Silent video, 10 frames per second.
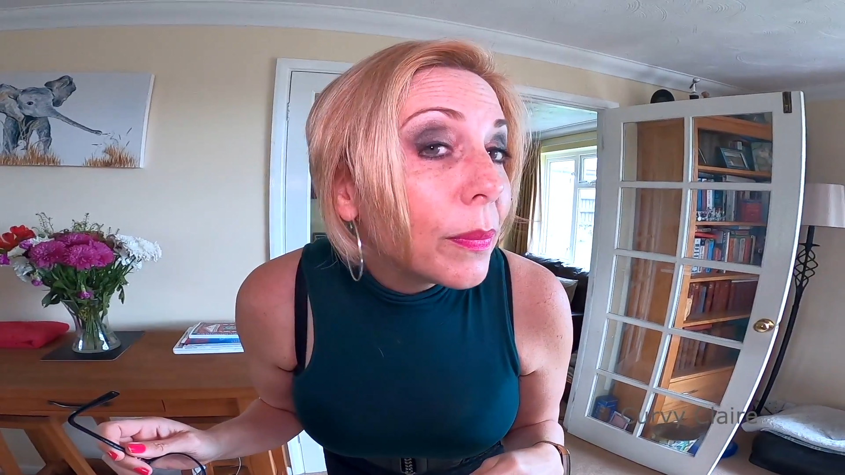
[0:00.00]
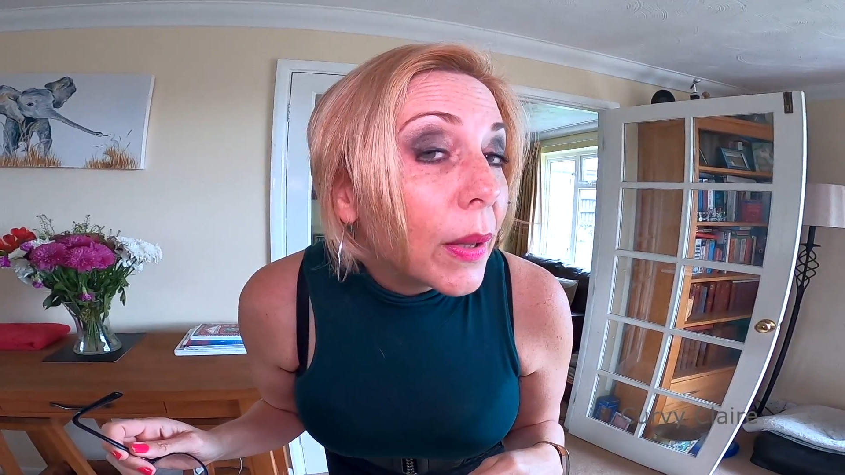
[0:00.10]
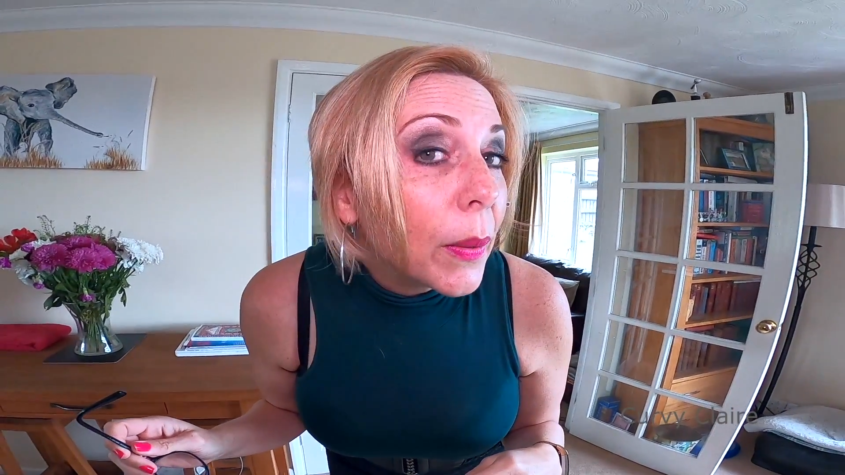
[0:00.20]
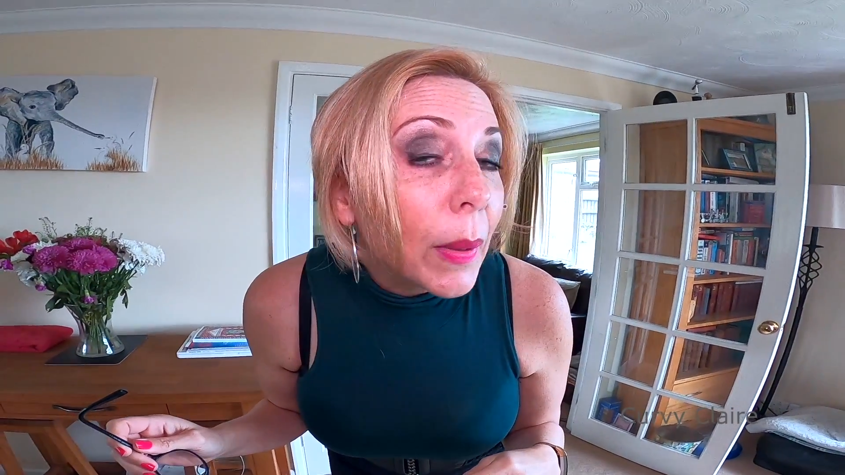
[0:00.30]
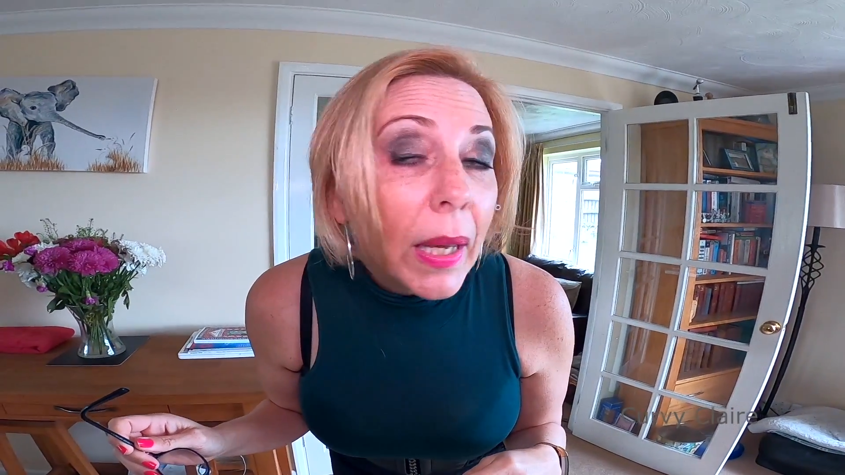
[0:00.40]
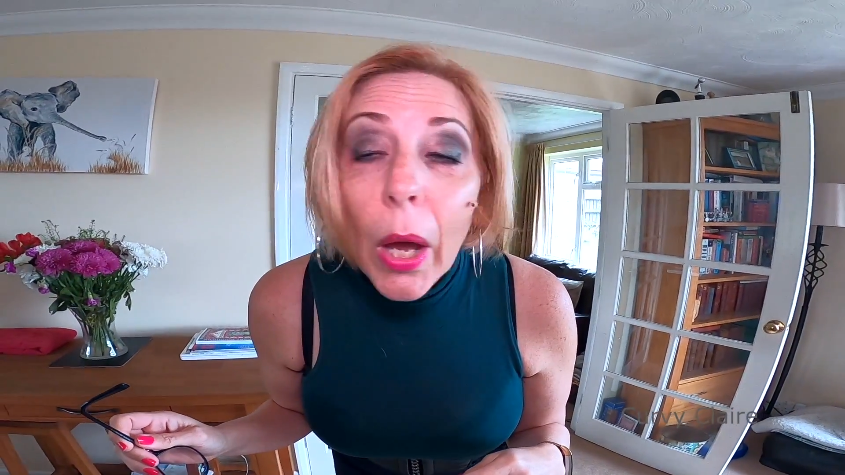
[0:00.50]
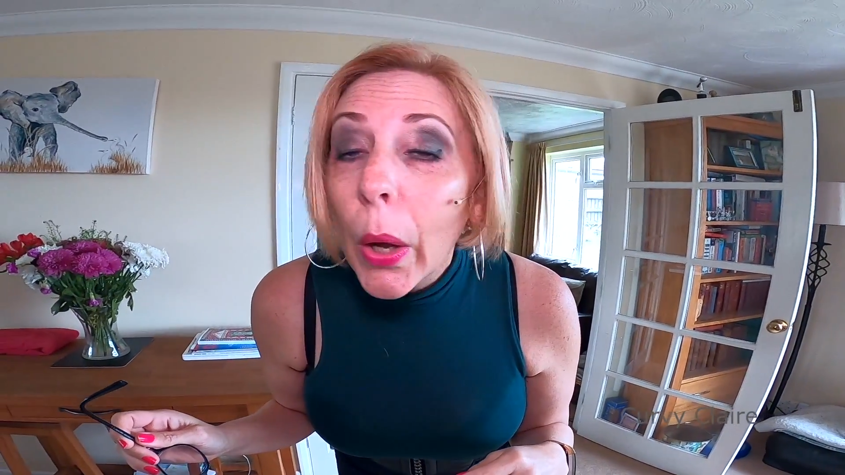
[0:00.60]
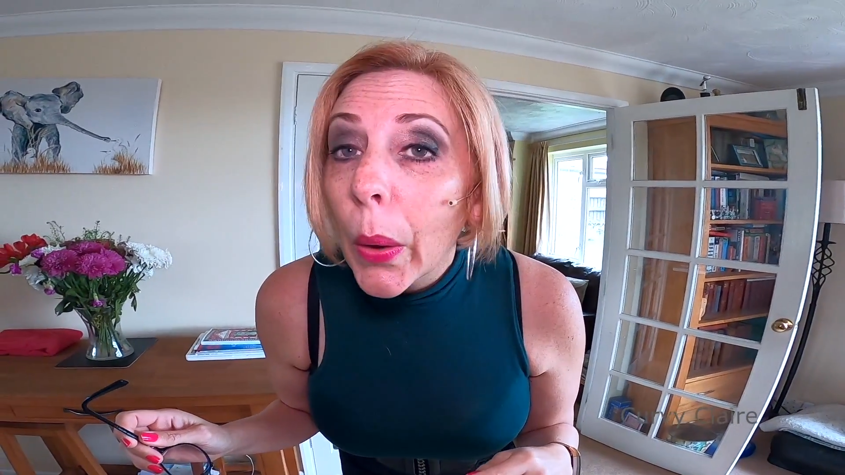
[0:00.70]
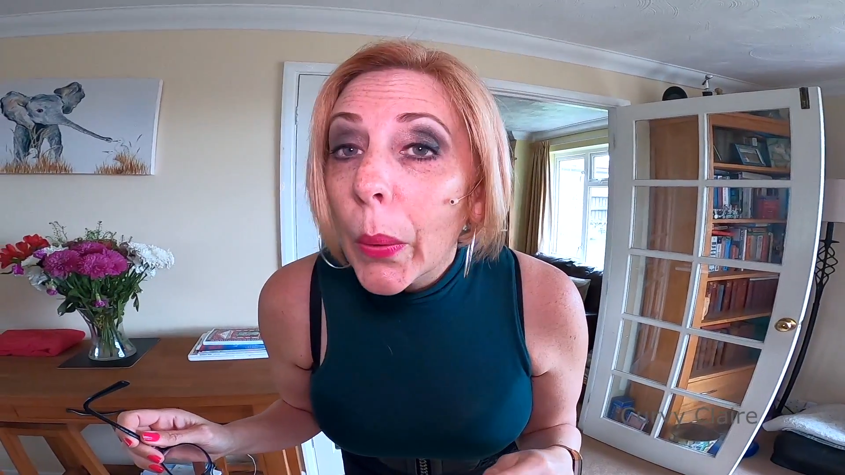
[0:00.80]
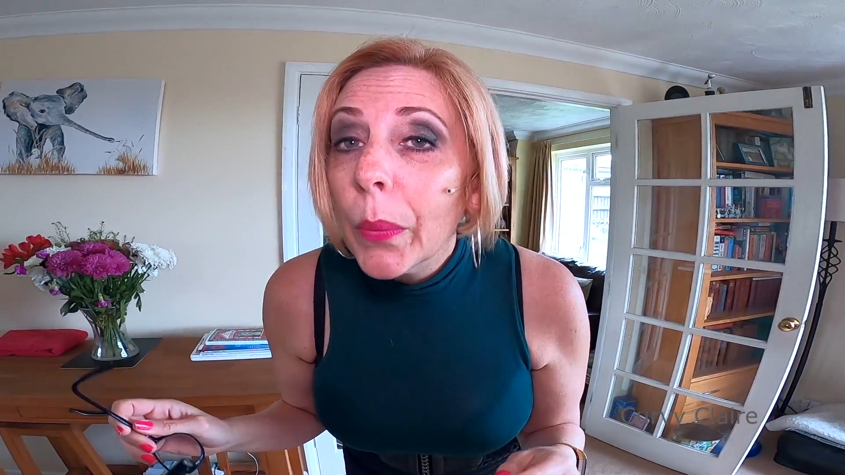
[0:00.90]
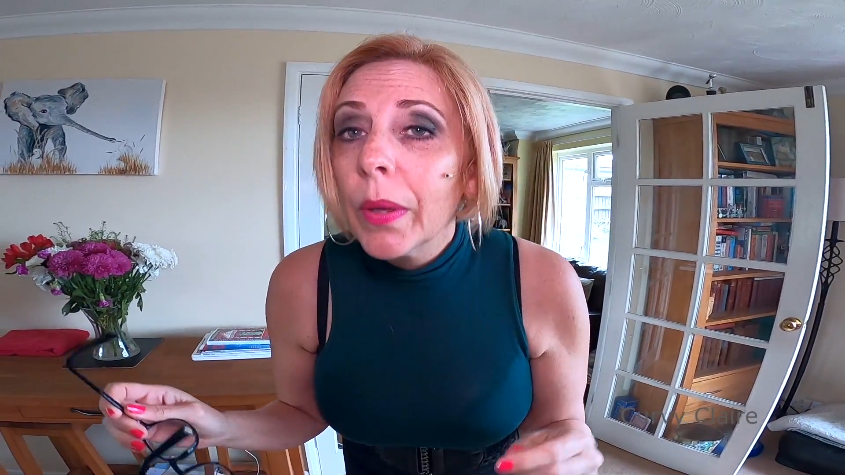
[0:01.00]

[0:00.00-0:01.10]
There we go.